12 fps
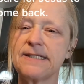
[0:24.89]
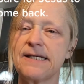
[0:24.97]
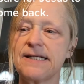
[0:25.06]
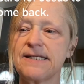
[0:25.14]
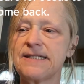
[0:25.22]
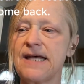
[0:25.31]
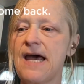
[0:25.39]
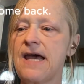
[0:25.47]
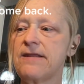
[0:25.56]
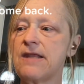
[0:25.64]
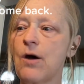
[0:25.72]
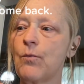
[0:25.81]
it say
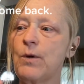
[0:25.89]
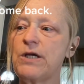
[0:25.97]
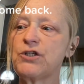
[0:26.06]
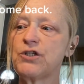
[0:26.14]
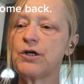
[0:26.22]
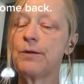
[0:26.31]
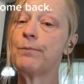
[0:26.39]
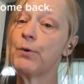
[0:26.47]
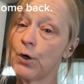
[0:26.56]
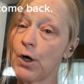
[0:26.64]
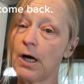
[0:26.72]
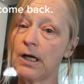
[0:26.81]
that we should put our